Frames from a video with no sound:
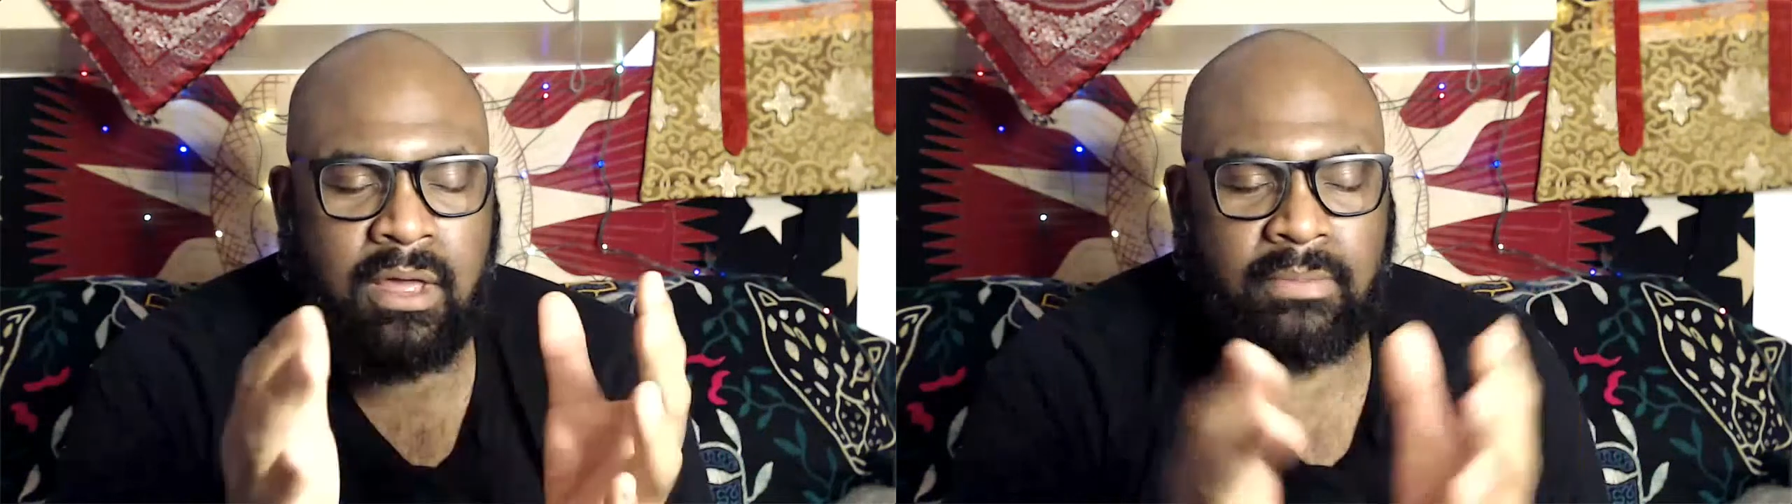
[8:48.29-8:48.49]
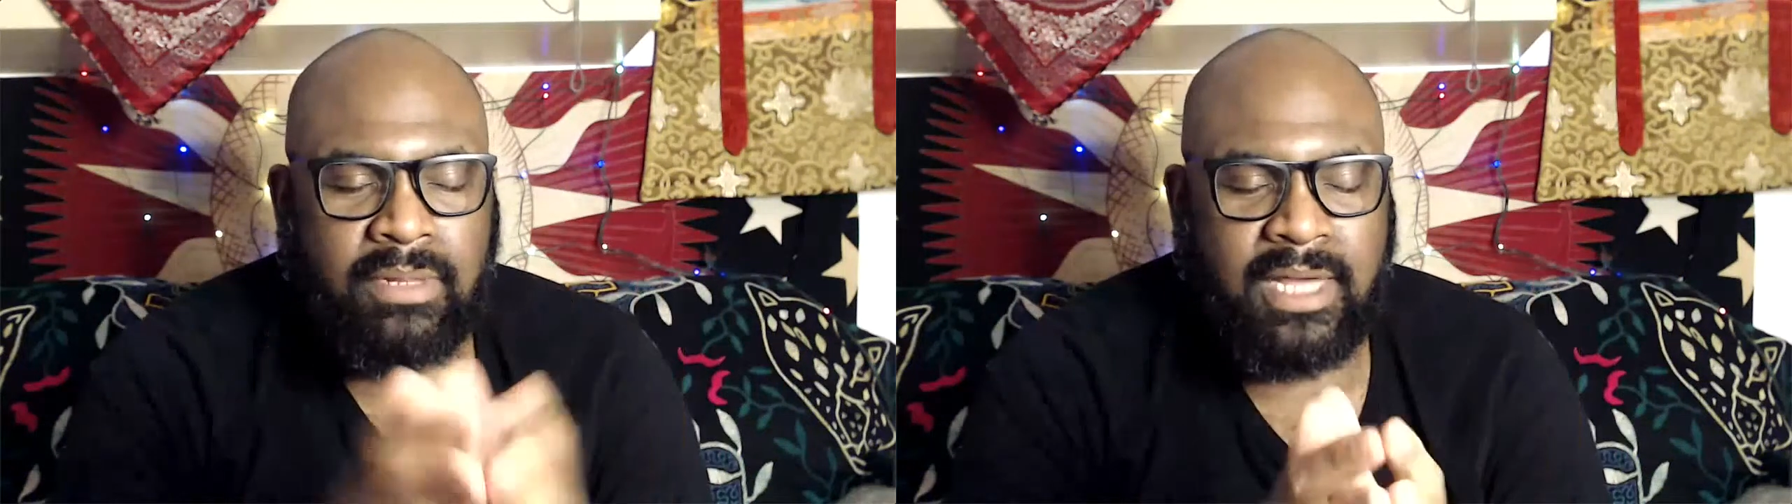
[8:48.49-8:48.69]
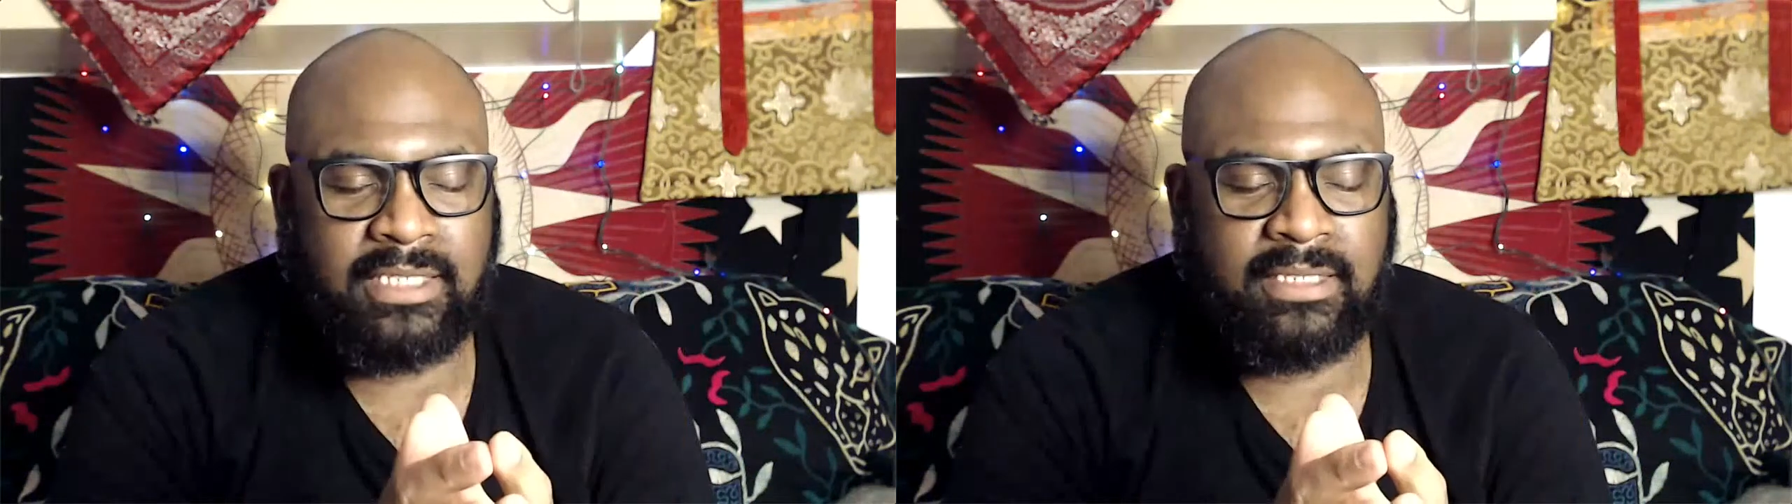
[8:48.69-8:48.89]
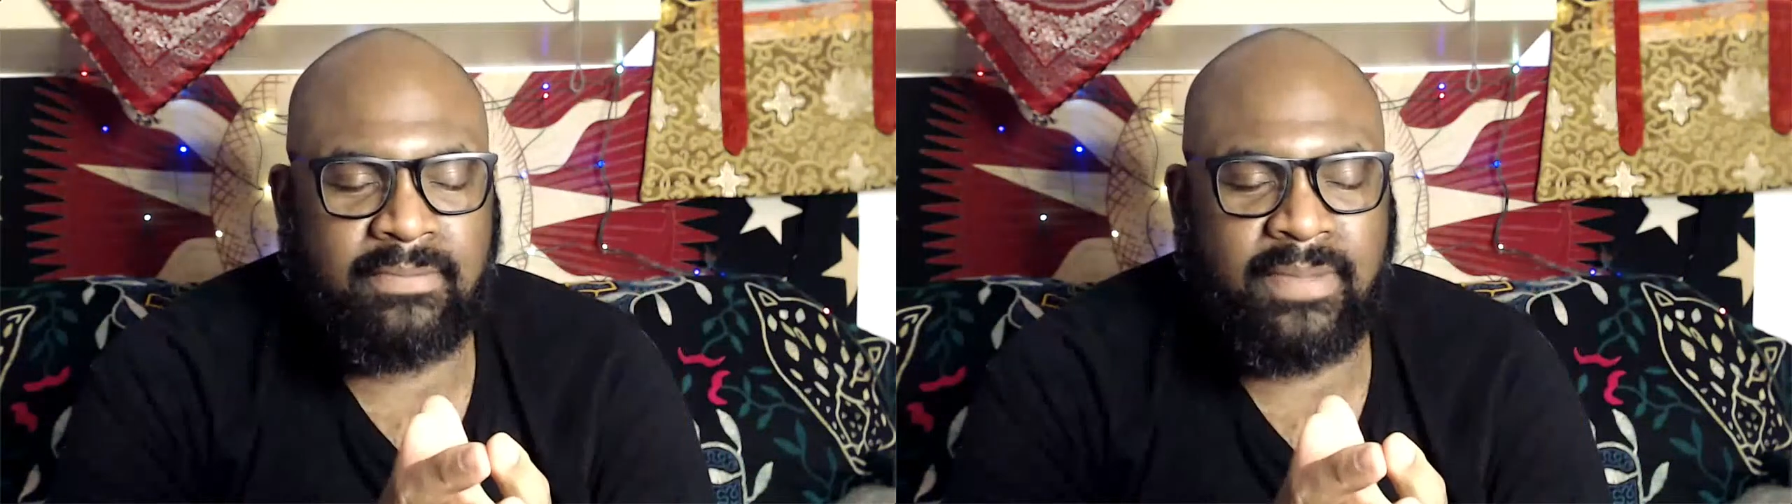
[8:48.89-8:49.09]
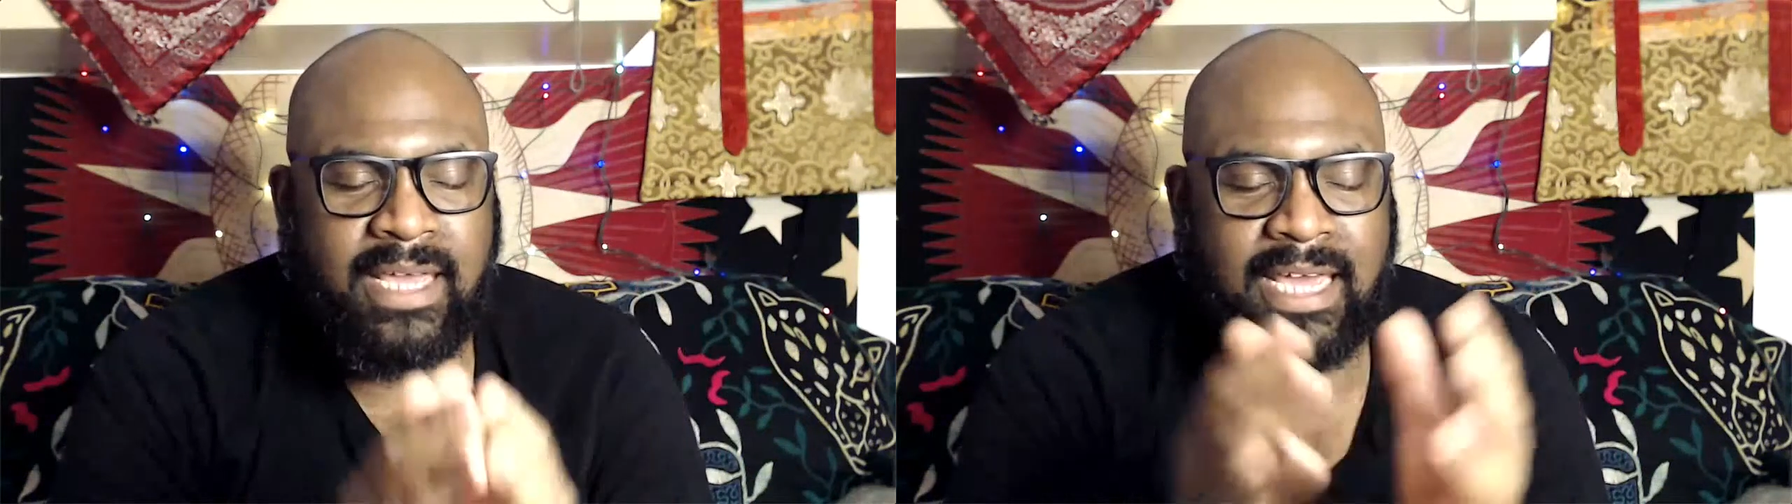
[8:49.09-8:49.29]
place to
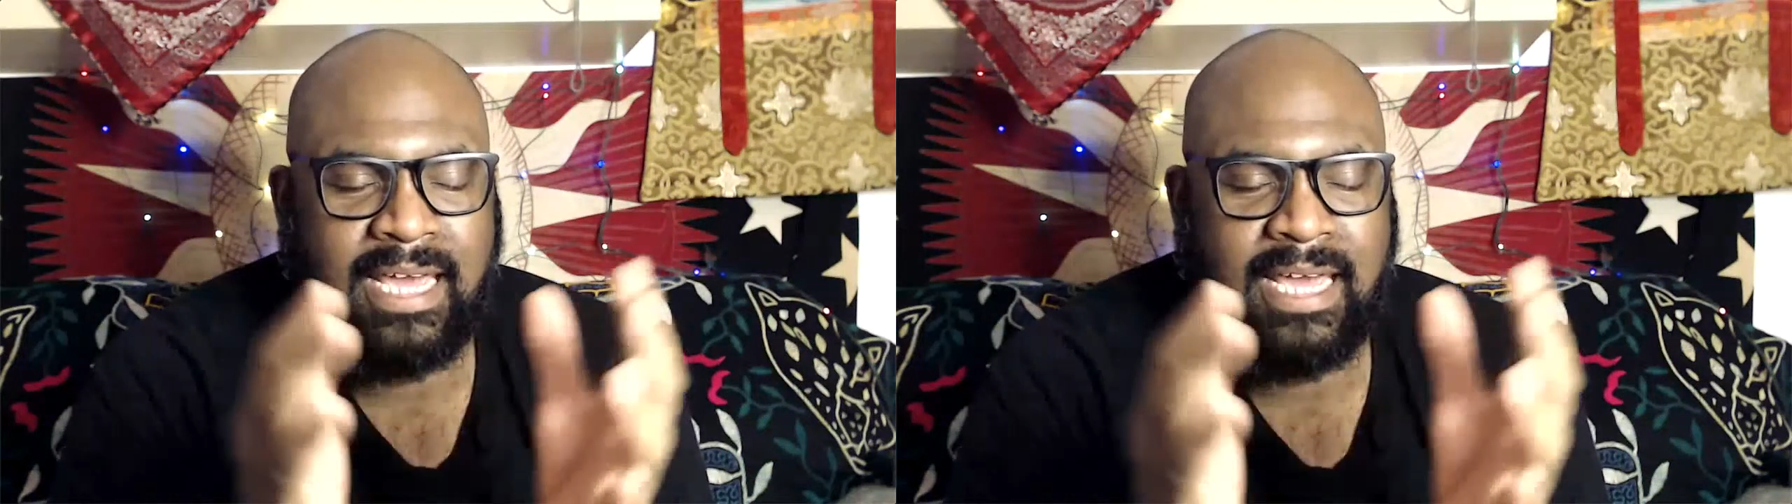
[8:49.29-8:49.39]
be.